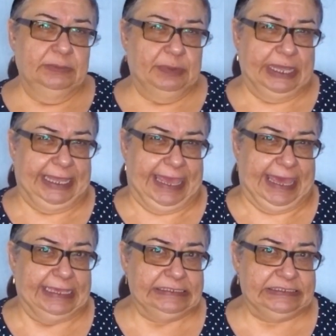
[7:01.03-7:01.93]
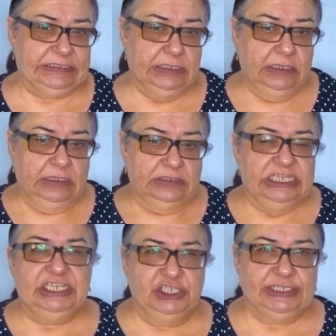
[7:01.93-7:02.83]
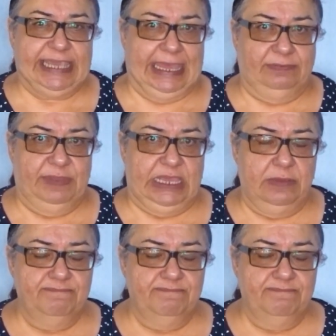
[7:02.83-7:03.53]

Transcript: biased teachers can be.